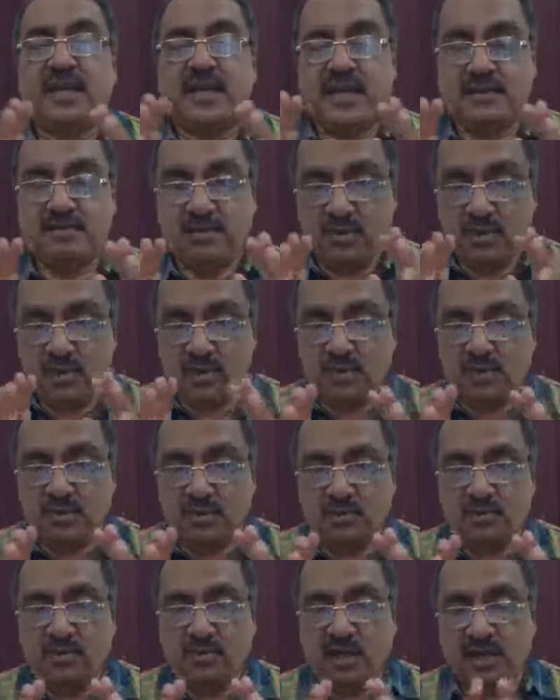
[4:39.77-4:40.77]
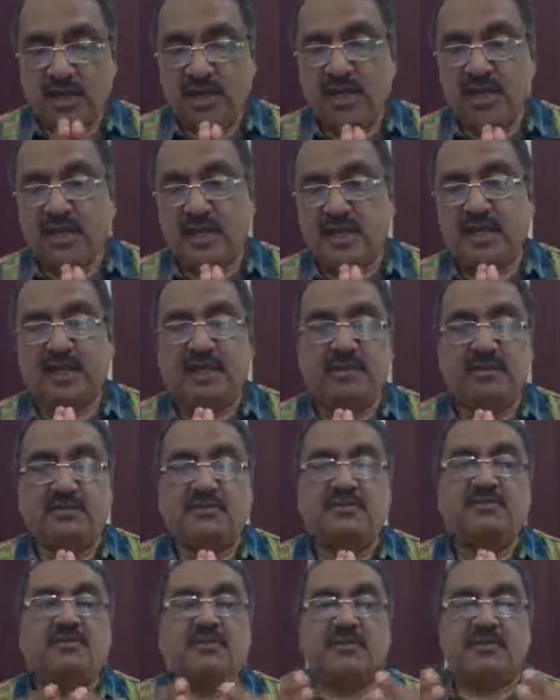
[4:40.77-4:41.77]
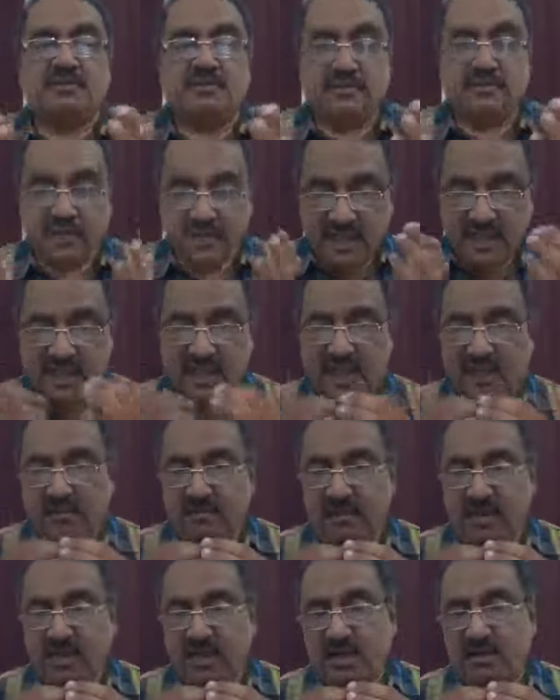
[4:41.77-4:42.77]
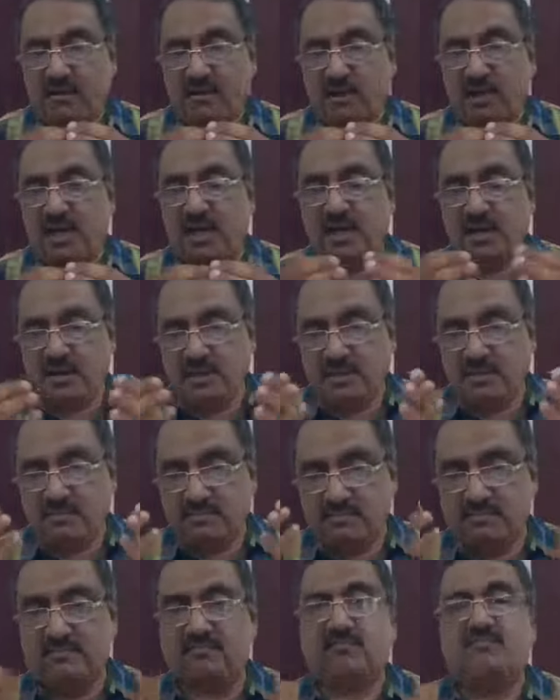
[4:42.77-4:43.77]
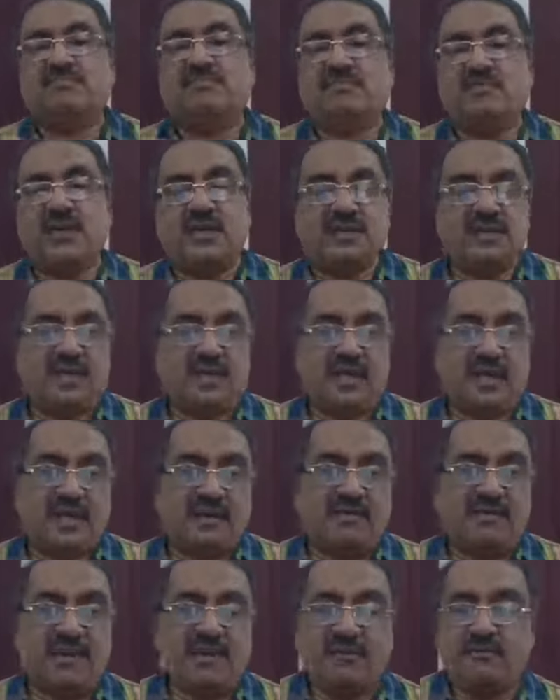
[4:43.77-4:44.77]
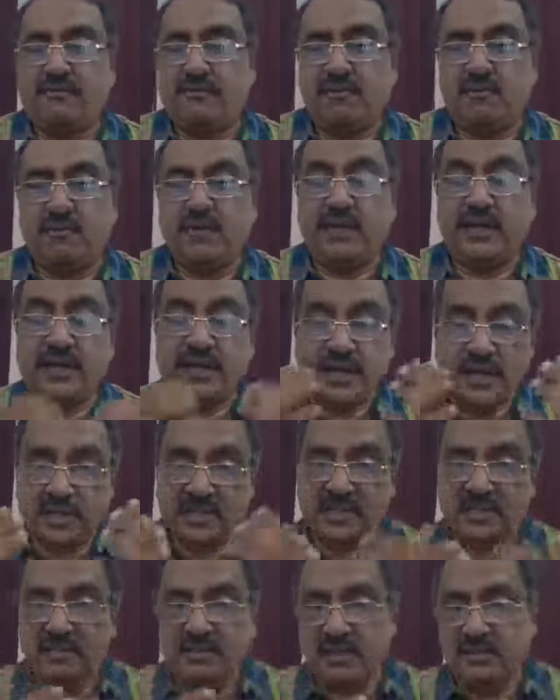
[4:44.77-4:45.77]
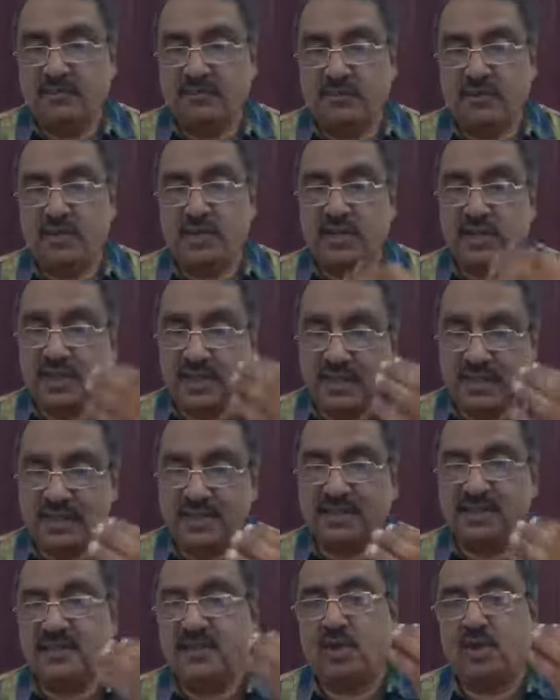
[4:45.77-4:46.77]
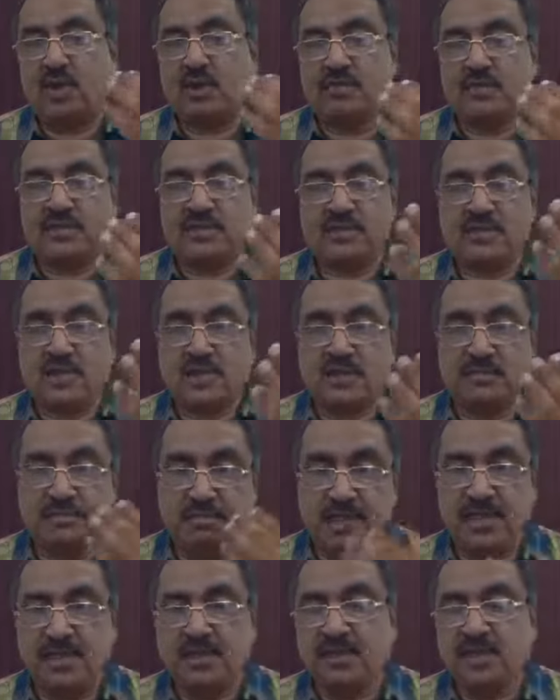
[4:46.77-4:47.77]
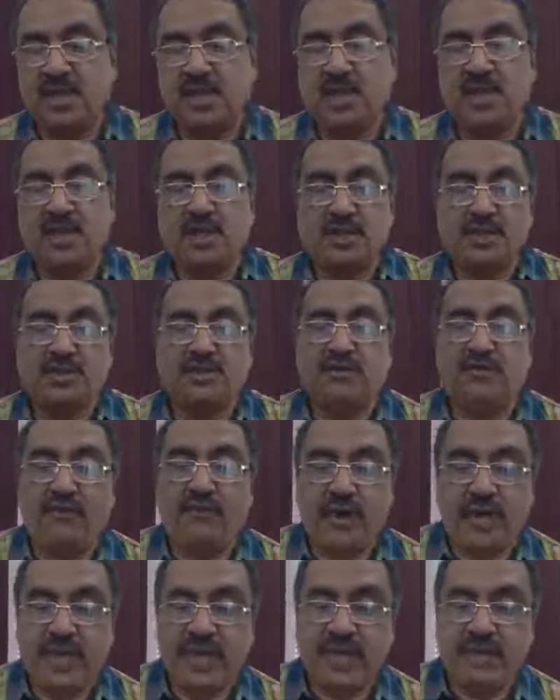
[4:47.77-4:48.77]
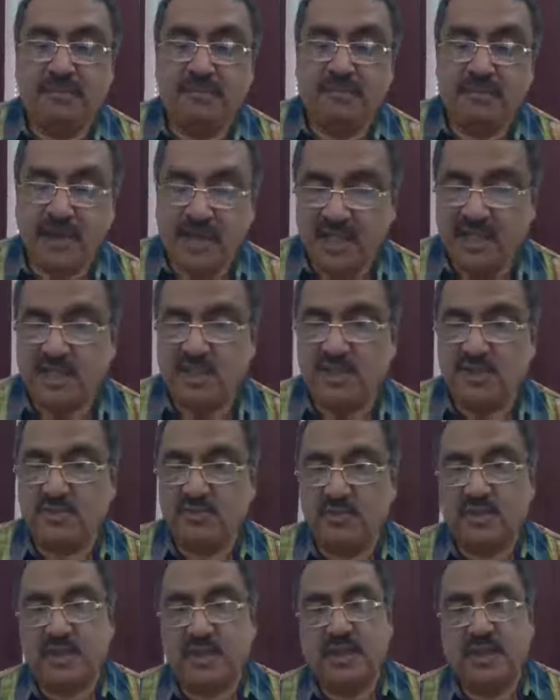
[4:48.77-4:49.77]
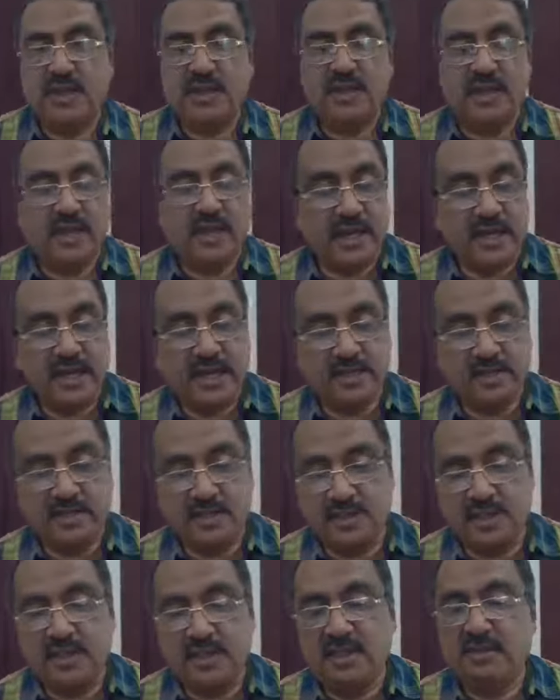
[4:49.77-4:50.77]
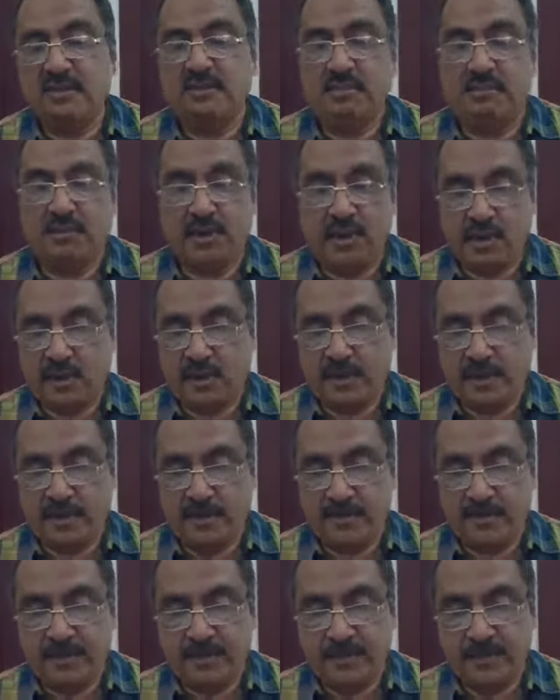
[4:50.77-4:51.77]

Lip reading: can be used only for the recovery, only to get the recovery of loan in case of default. These documents are the base to file a money suit against the borrower.